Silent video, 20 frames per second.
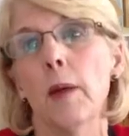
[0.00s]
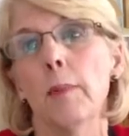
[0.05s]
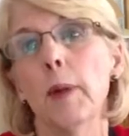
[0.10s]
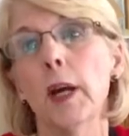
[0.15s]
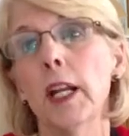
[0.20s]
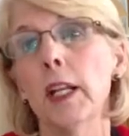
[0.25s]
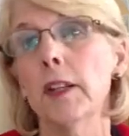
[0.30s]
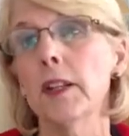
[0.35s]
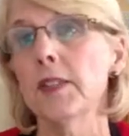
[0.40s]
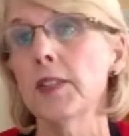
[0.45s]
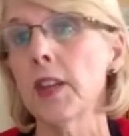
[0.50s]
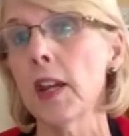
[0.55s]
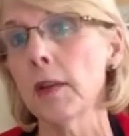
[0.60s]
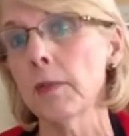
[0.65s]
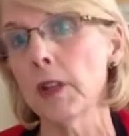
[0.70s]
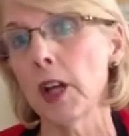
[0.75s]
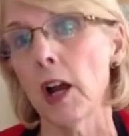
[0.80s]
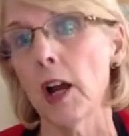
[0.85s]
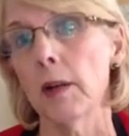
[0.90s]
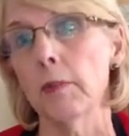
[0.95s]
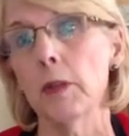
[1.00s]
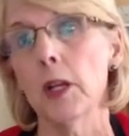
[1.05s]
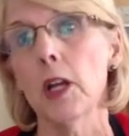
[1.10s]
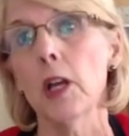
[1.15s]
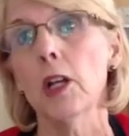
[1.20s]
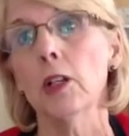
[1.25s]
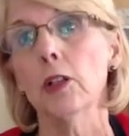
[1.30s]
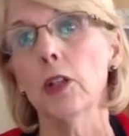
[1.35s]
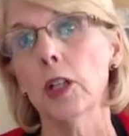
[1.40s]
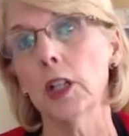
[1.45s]
But at the same time,
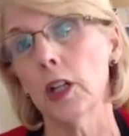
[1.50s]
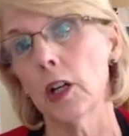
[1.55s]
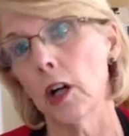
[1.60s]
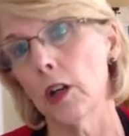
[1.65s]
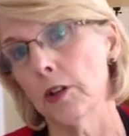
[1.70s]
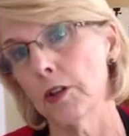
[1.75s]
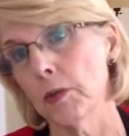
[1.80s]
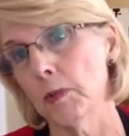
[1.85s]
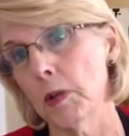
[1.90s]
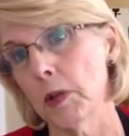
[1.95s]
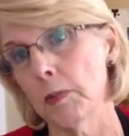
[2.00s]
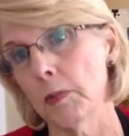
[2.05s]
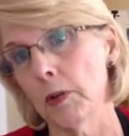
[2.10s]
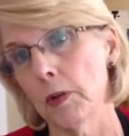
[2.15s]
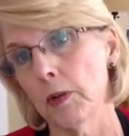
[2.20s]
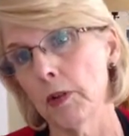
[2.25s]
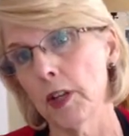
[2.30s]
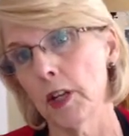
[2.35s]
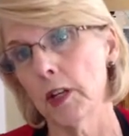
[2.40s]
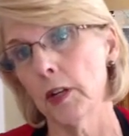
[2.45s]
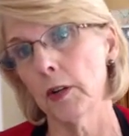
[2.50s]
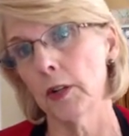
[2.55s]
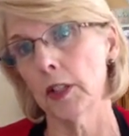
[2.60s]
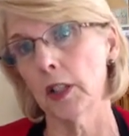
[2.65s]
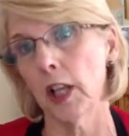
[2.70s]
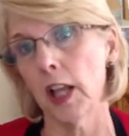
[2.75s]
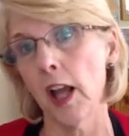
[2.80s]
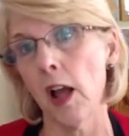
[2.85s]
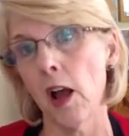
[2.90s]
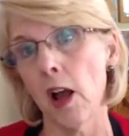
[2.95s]
look at all those people that are
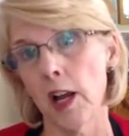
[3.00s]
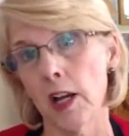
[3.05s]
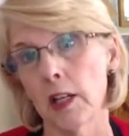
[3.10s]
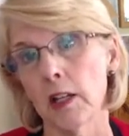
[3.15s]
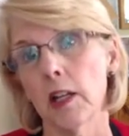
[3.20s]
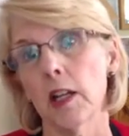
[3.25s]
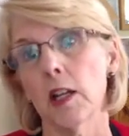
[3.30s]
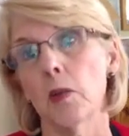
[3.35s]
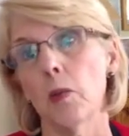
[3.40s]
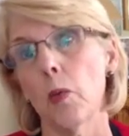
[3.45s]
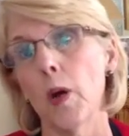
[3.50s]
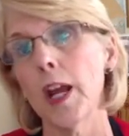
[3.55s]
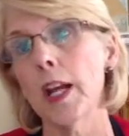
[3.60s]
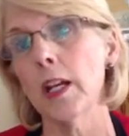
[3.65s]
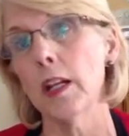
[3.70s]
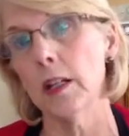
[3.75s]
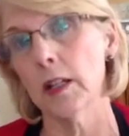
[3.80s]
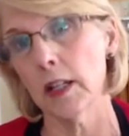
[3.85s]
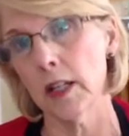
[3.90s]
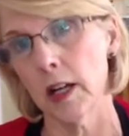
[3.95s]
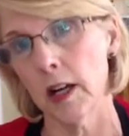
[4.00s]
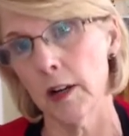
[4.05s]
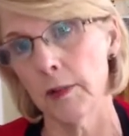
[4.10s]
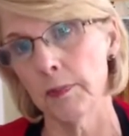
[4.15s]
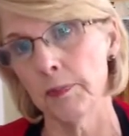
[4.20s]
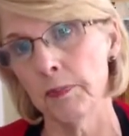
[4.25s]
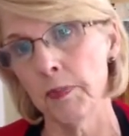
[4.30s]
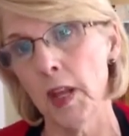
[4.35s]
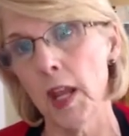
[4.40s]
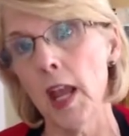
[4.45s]
in line and waiting to
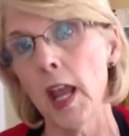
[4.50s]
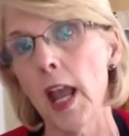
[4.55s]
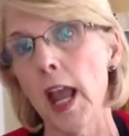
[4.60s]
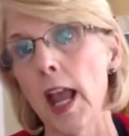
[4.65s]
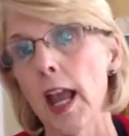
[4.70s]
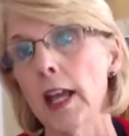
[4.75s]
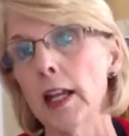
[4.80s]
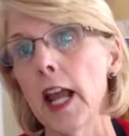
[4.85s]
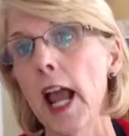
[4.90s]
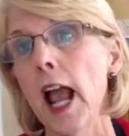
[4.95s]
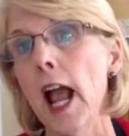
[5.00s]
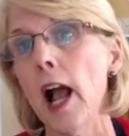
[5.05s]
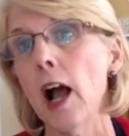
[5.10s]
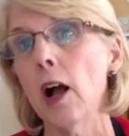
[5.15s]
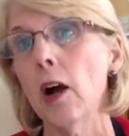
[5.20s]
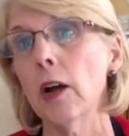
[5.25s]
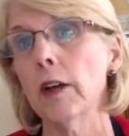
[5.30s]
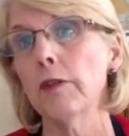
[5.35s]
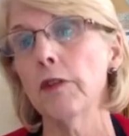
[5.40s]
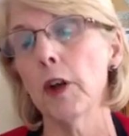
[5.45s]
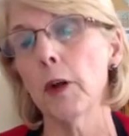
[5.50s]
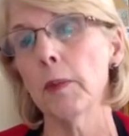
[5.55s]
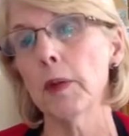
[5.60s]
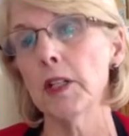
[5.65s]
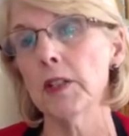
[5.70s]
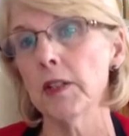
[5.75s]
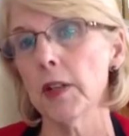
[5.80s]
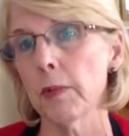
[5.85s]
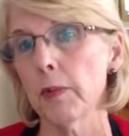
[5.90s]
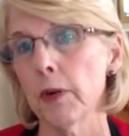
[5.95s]
come, and how, if they're
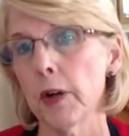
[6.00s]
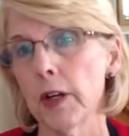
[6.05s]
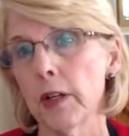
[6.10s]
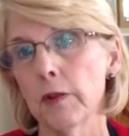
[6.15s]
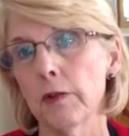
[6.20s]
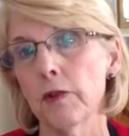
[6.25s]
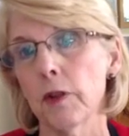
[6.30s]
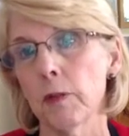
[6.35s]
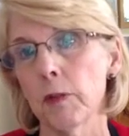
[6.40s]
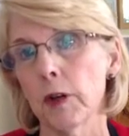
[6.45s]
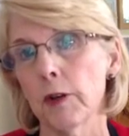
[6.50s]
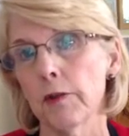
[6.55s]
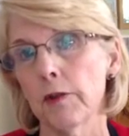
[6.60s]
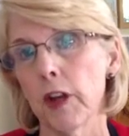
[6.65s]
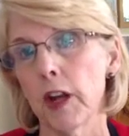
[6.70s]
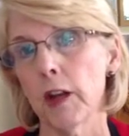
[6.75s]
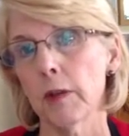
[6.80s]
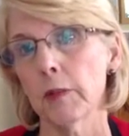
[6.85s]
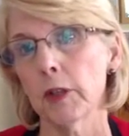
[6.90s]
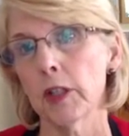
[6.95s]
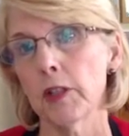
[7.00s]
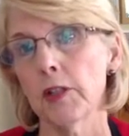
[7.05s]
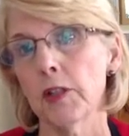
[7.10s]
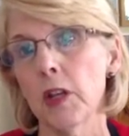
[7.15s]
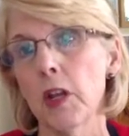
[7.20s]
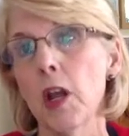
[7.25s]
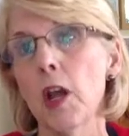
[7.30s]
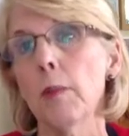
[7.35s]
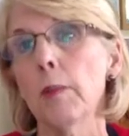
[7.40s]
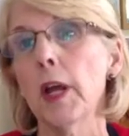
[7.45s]
being separated from their families,
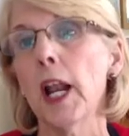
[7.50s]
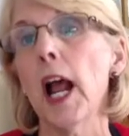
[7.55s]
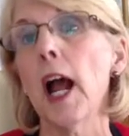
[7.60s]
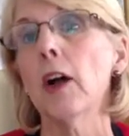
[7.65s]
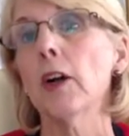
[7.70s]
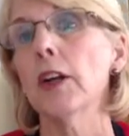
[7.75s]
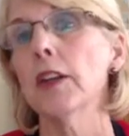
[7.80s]
but how